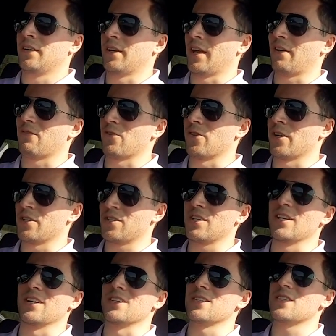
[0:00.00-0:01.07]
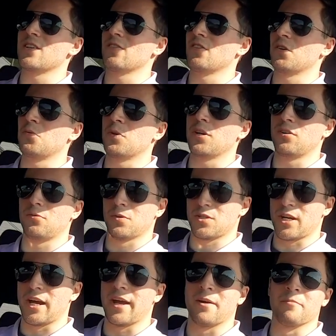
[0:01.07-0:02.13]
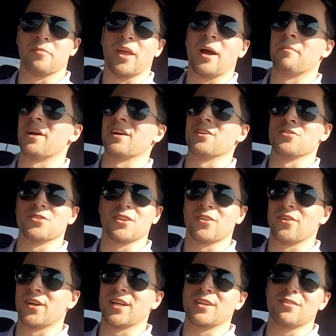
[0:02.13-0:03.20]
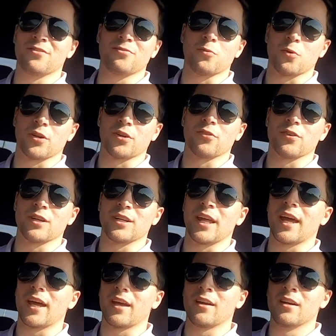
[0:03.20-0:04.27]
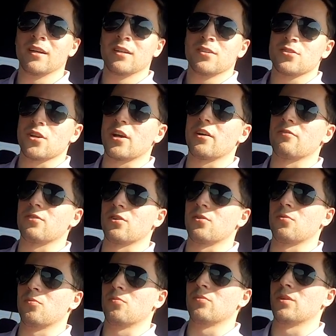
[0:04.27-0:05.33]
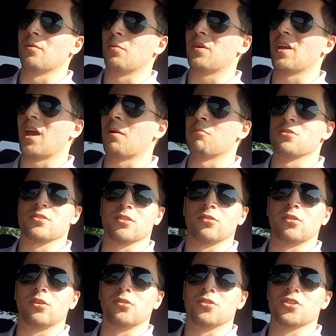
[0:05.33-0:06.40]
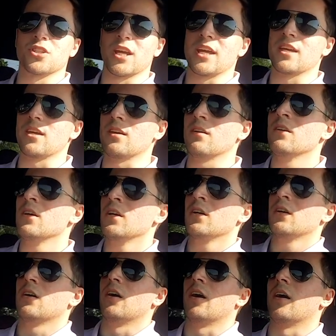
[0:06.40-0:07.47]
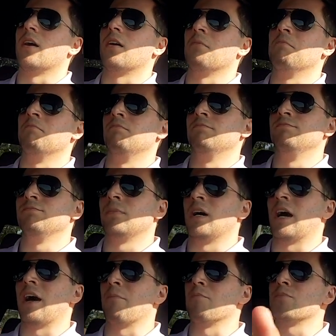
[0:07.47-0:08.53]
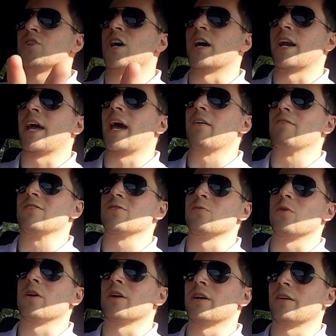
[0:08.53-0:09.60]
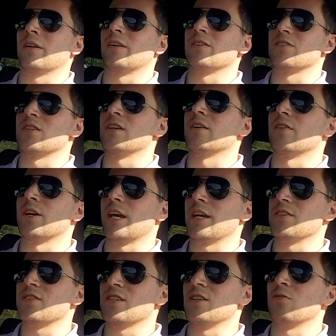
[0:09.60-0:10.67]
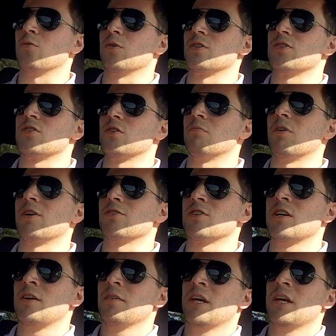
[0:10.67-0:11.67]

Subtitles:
You have your nice heated steering wheel, which I'm not using on an 84 degree day. Sorry if the camera's a little shaky. I'm trying to have it to where it doesn't hear the AC noise too much.